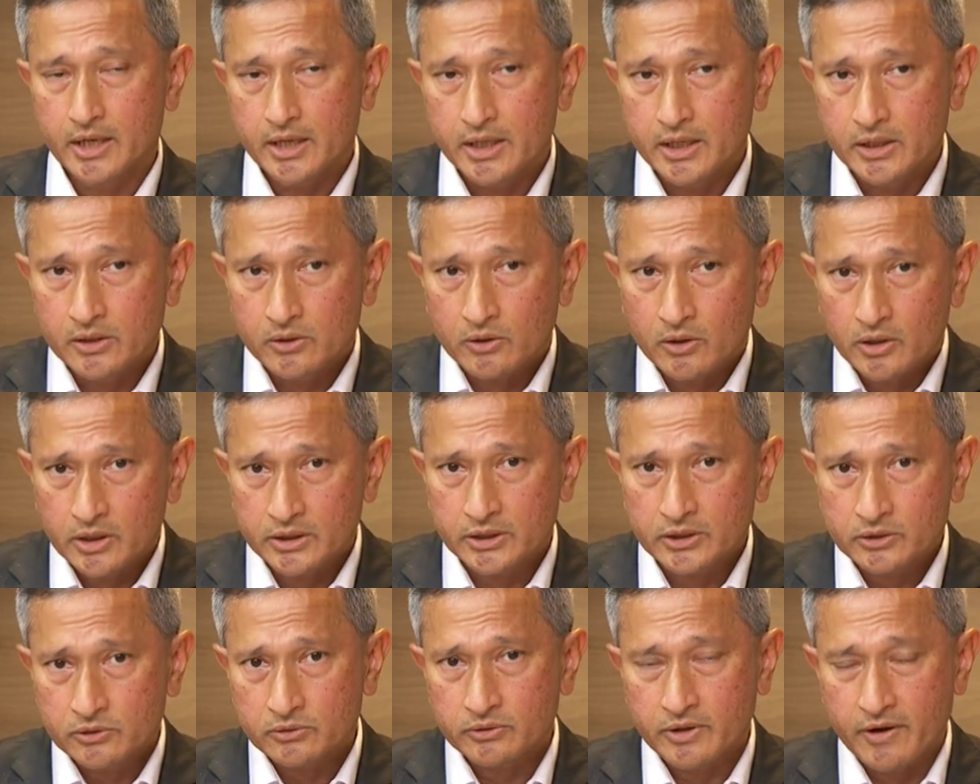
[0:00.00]
In
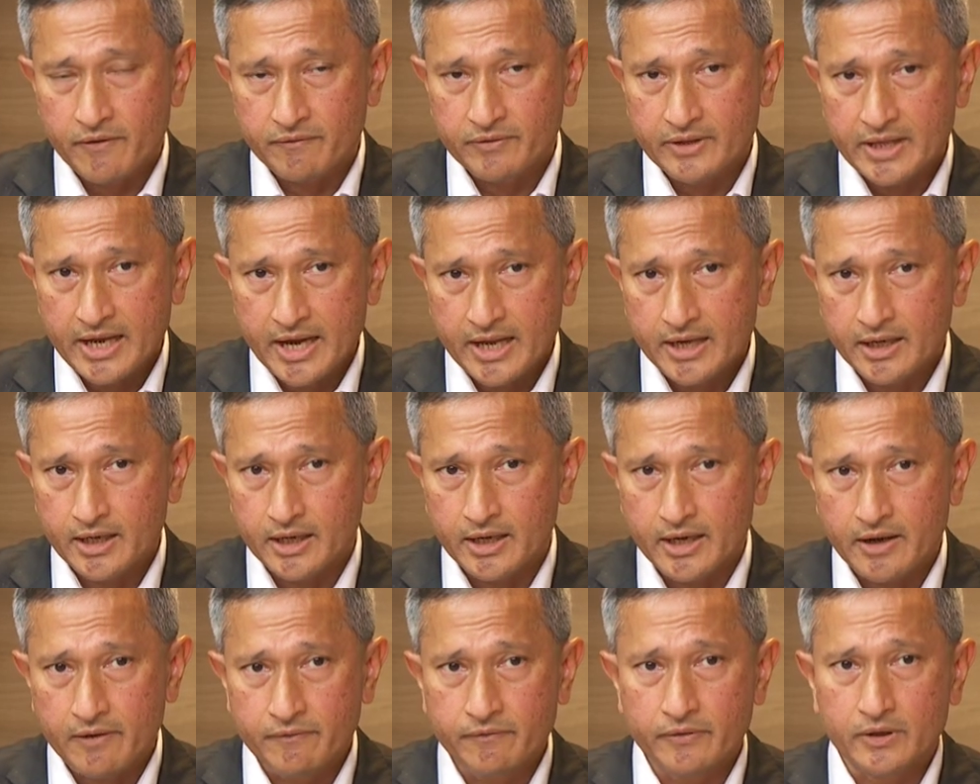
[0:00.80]
order to have that
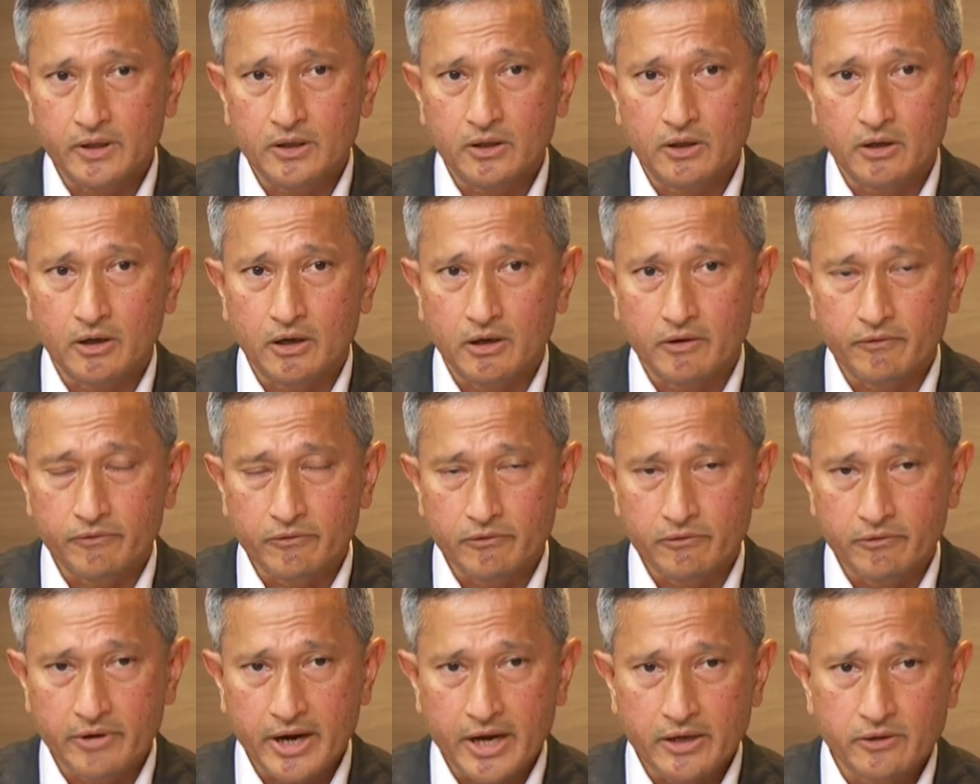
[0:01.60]
level of
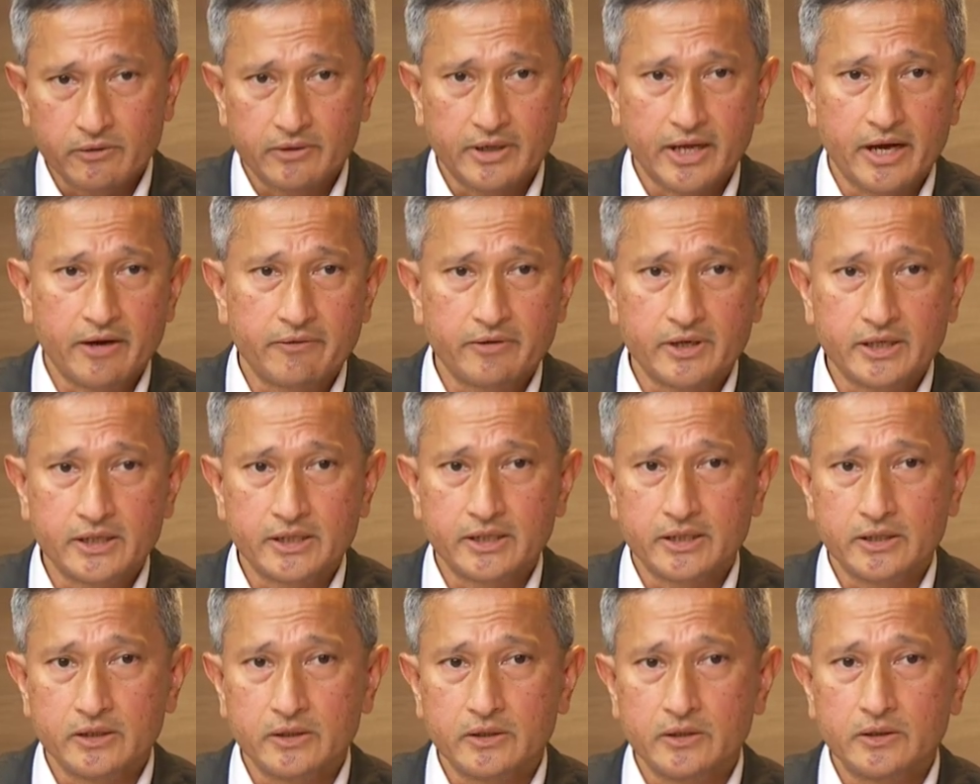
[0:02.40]

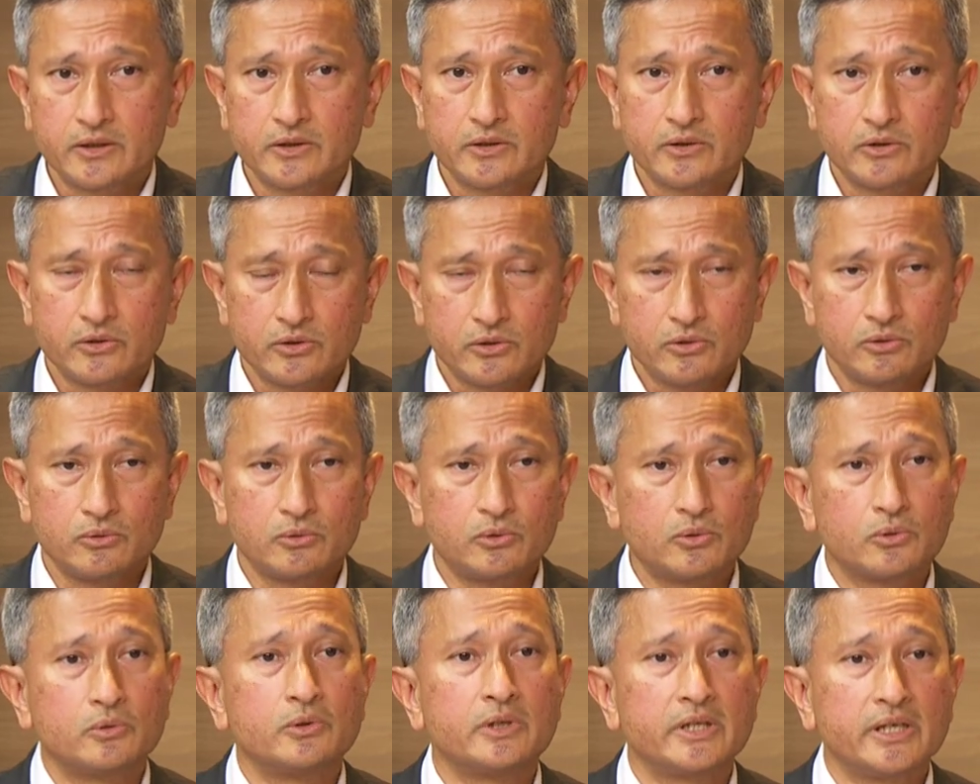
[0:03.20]
granularity, you
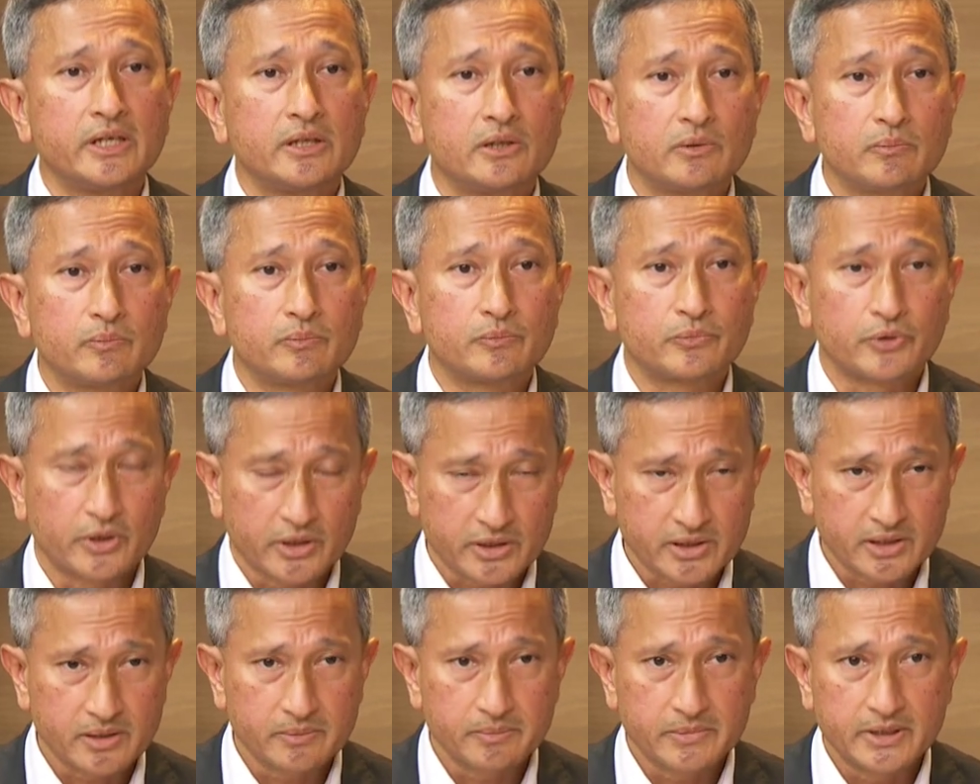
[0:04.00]
do need
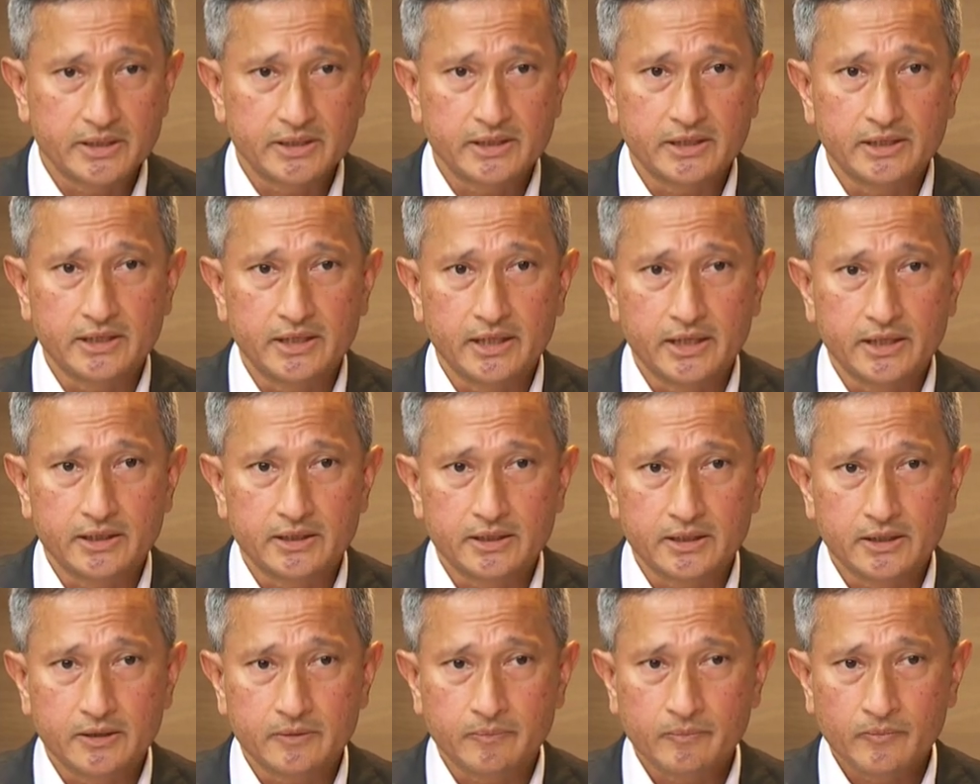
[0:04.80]
proximity
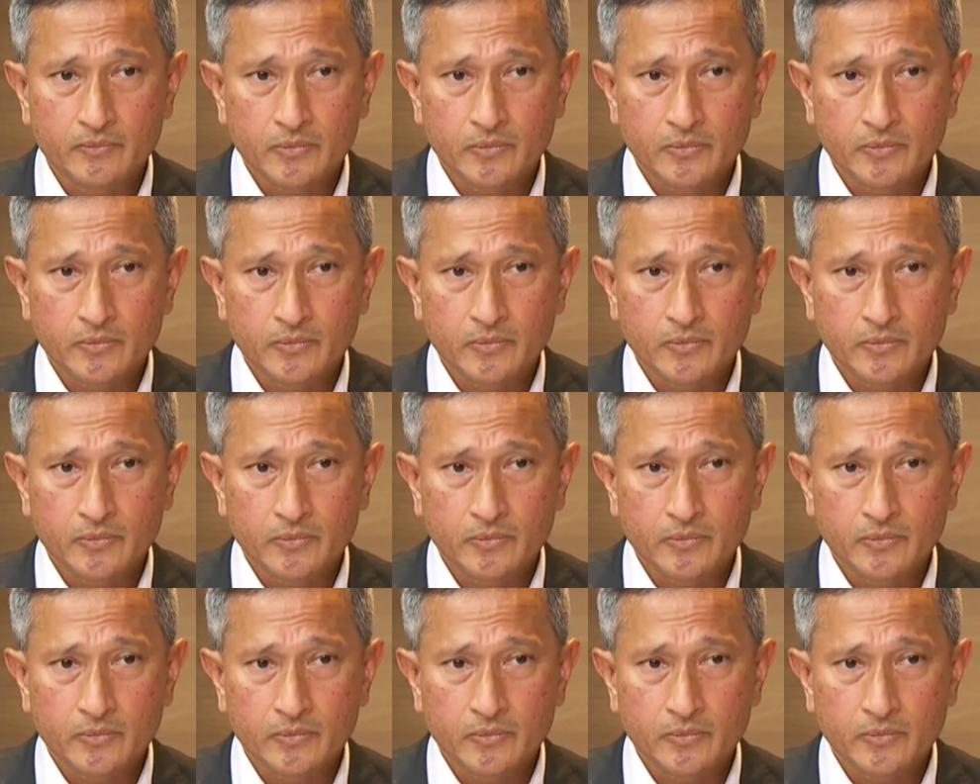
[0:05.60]
data.